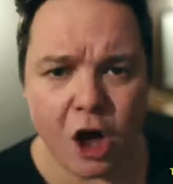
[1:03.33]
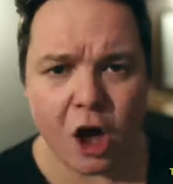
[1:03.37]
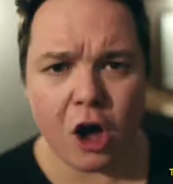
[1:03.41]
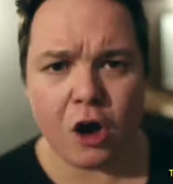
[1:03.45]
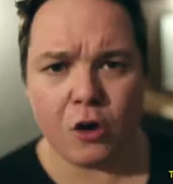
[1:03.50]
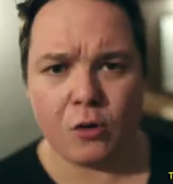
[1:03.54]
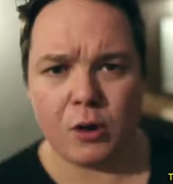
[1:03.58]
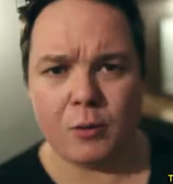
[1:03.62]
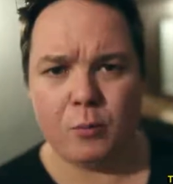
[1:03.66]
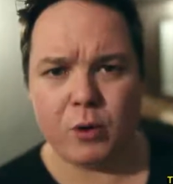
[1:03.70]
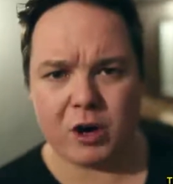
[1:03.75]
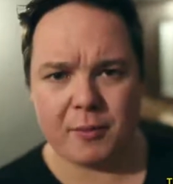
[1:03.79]

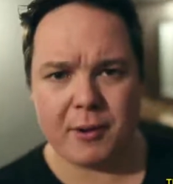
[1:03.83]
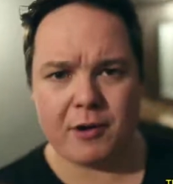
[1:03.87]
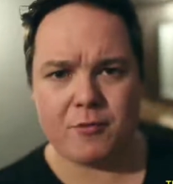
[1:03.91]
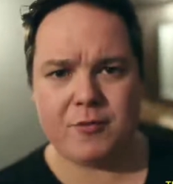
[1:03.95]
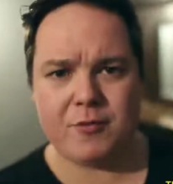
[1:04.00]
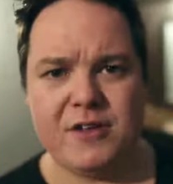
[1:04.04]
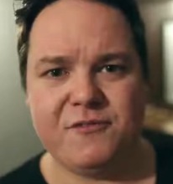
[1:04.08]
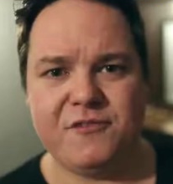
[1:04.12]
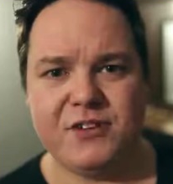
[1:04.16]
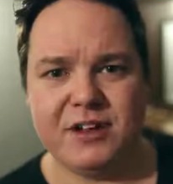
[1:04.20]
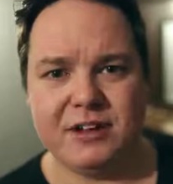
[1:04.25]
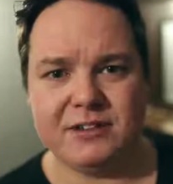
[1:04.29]
Oh, and what
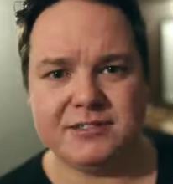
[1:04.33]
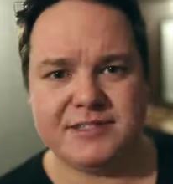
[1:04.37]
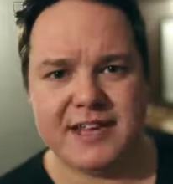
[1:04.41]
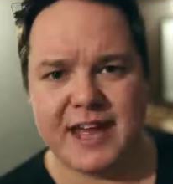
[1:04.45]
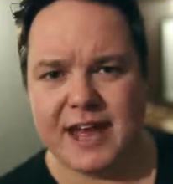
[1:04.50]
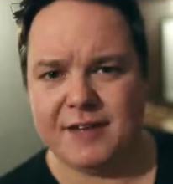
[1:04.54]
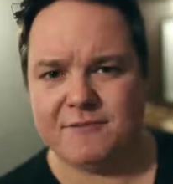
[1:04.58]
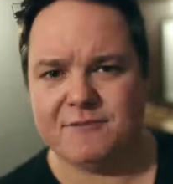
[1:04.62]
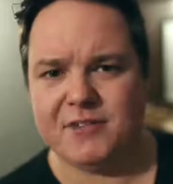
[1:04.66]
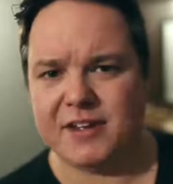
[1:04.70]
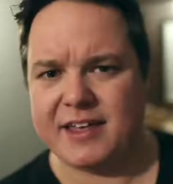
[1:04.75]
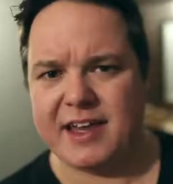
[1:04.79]
refills?
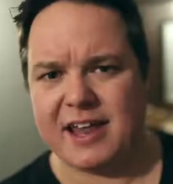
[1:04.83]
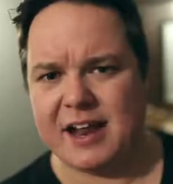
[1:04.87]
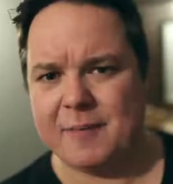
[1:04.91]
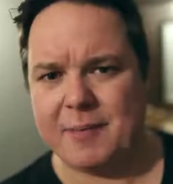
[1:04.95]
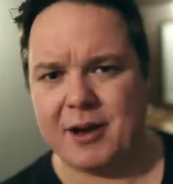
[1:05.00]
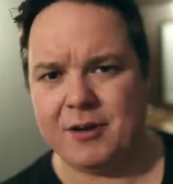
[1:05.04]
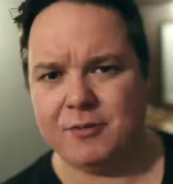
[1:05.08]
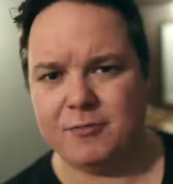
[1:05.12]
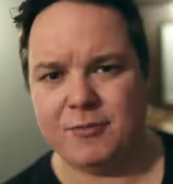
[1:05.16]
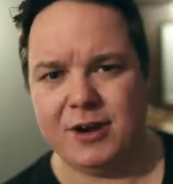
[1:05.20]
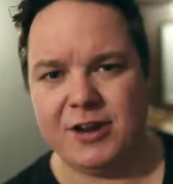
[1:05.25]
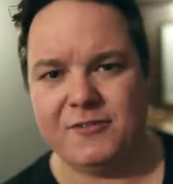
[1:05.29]
Yeah, forget
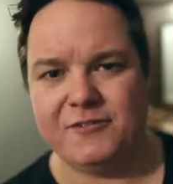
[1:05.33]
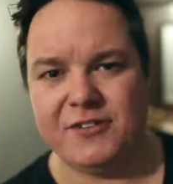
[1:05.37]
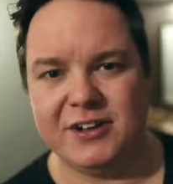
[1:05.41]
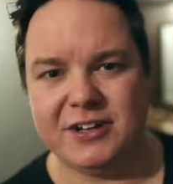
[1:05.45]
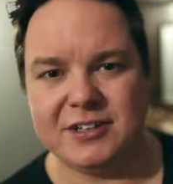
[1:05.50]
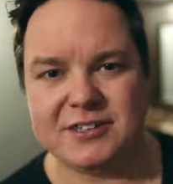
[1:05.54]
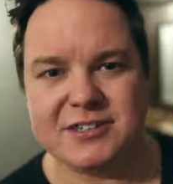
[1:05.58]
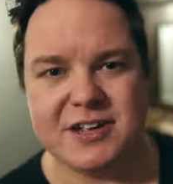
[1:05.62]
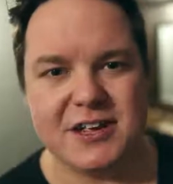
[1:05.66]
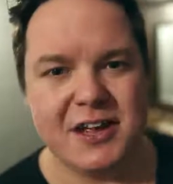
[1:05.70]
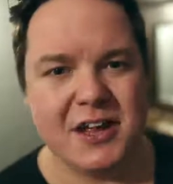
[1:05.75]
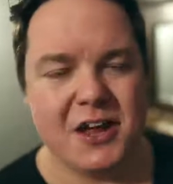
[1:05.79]
about
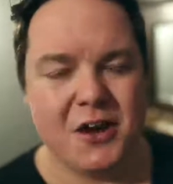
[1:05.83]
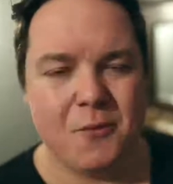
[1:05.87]
refills.